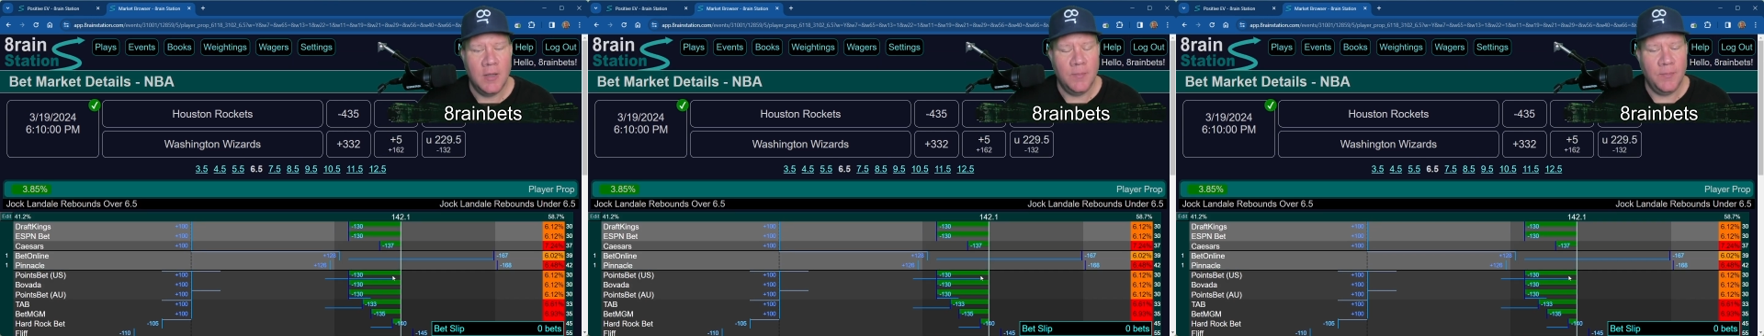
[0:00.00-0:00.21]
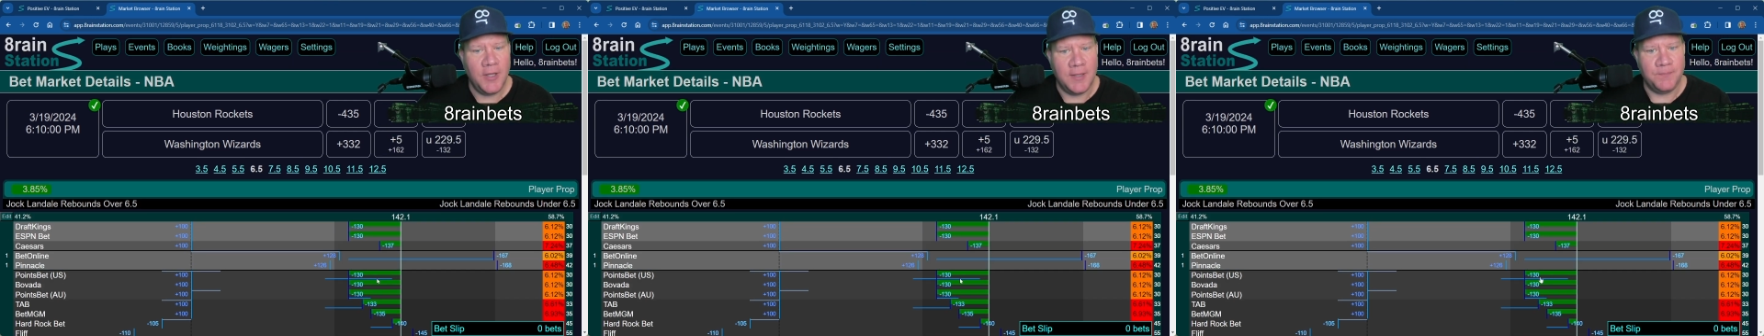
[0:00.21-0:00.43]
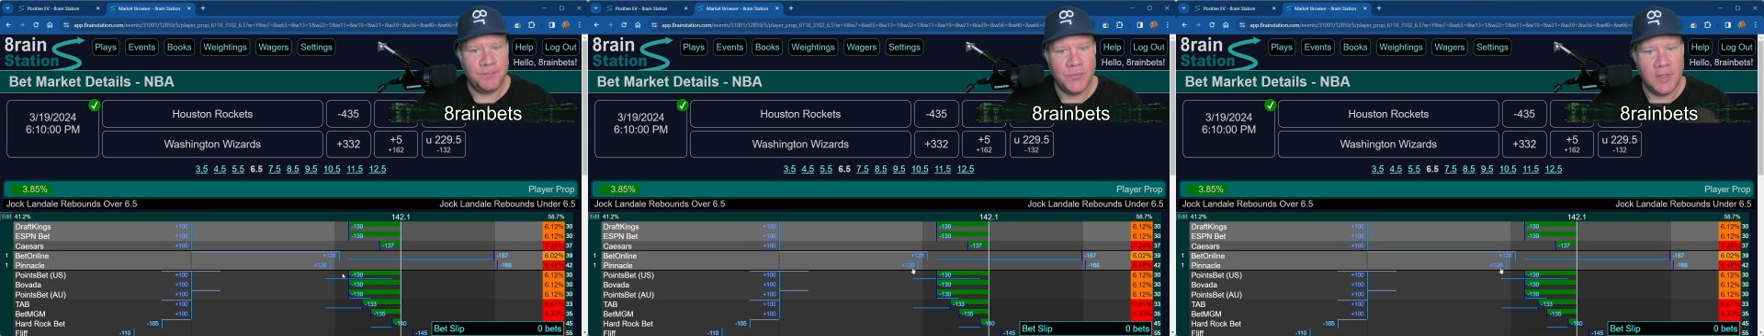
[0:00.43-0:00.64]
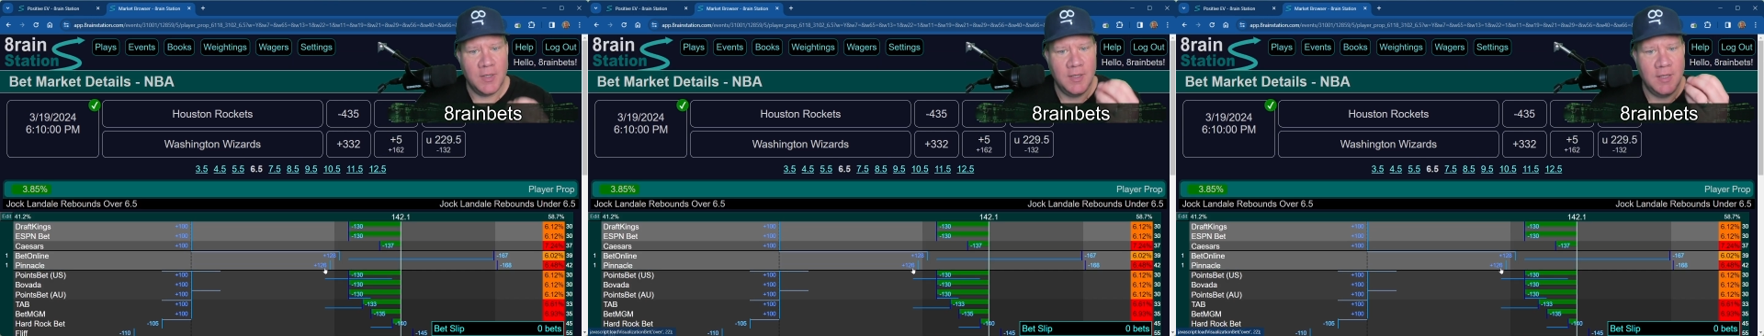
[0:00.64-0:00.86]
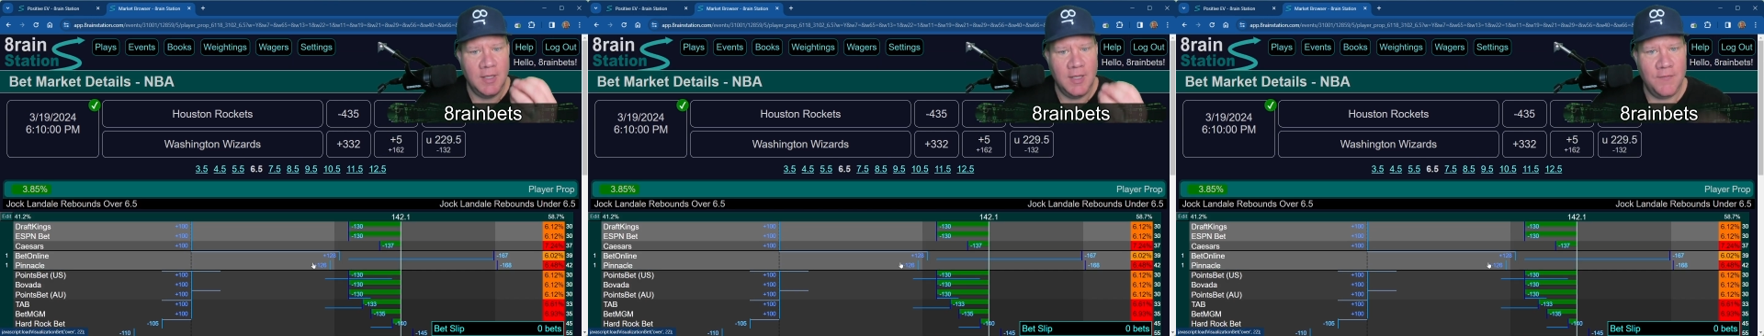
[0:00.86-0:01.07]
But
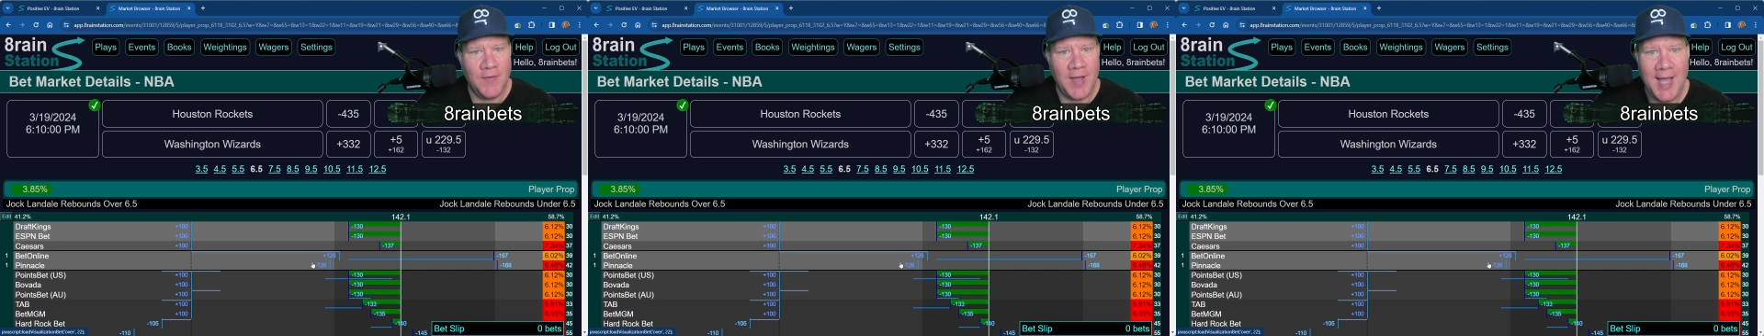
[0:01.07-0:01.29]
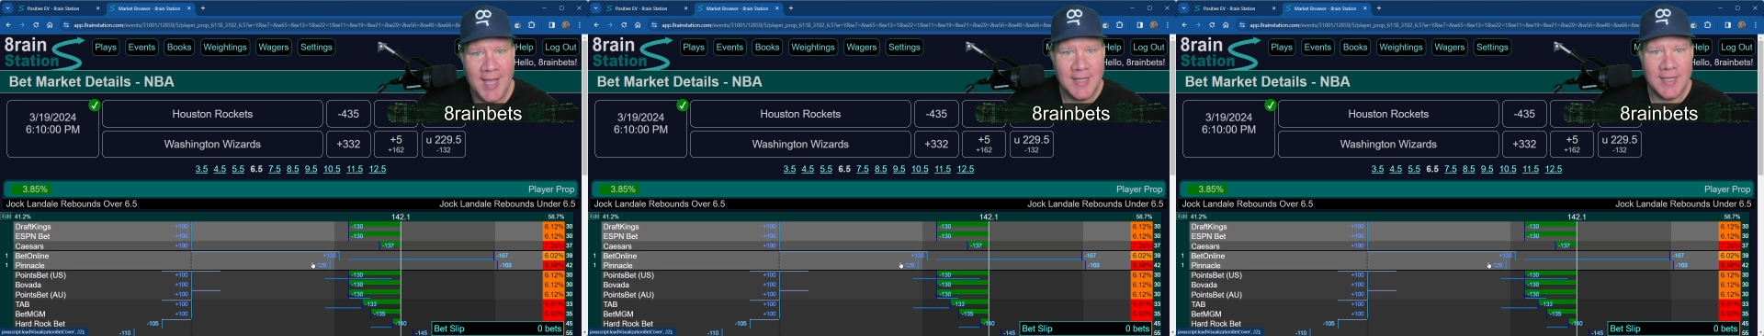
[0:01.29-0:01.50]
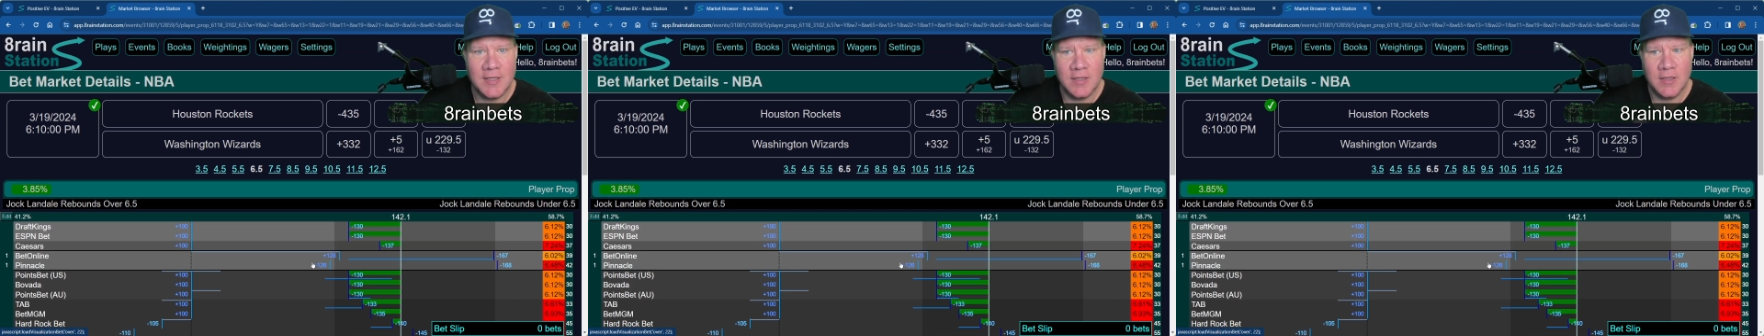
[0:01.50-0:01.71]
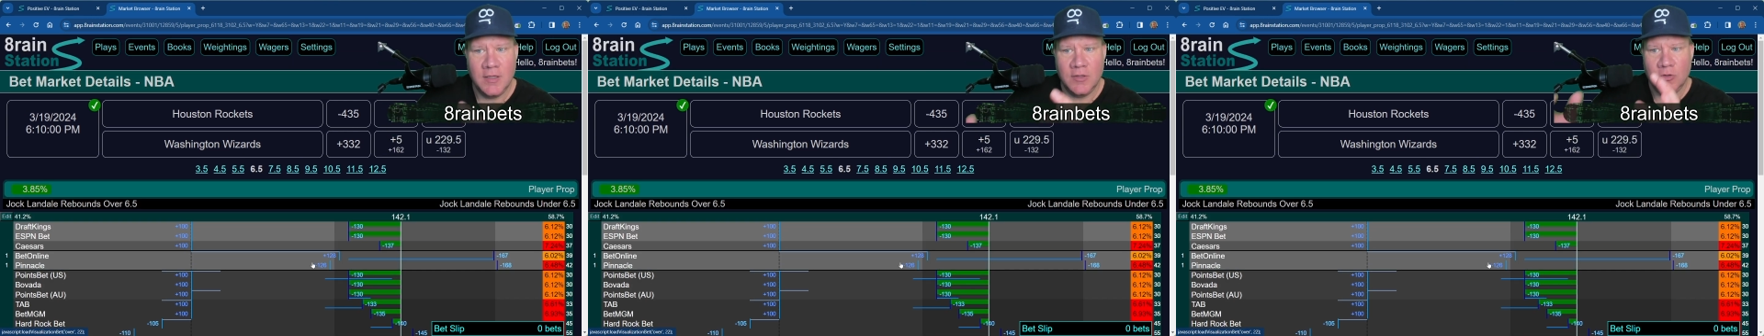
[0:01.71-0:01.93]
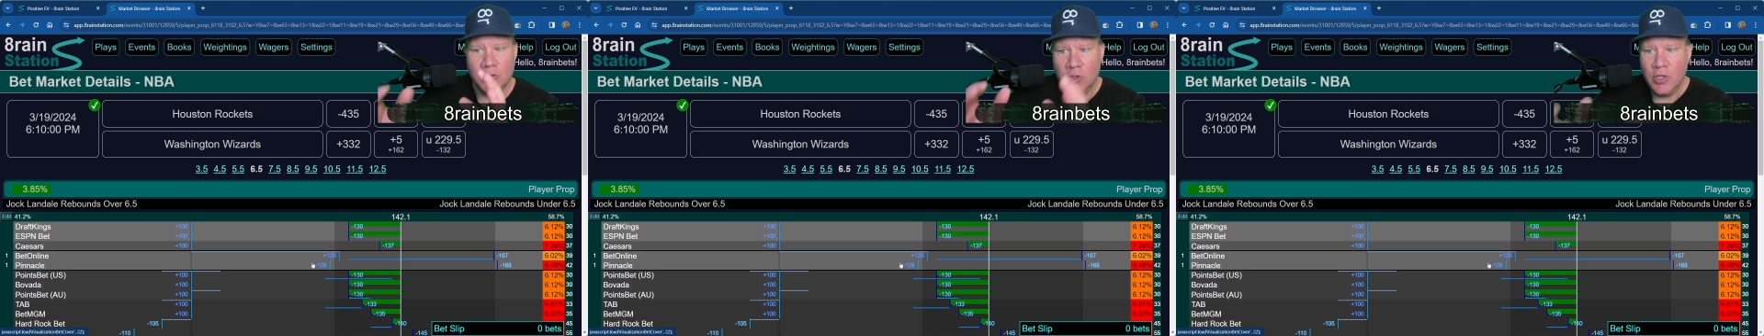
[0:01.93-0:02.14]
if I can
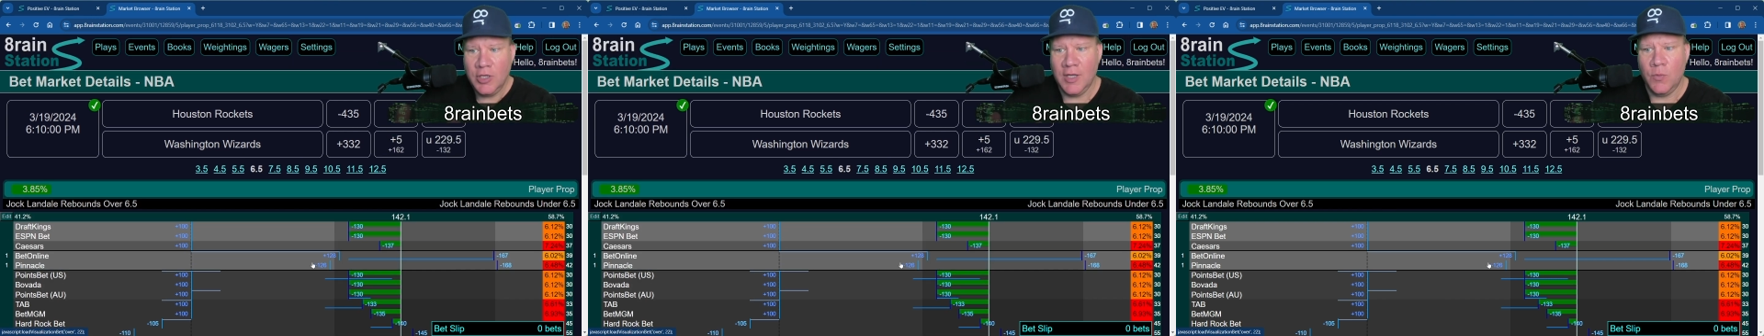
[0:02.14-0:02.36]
look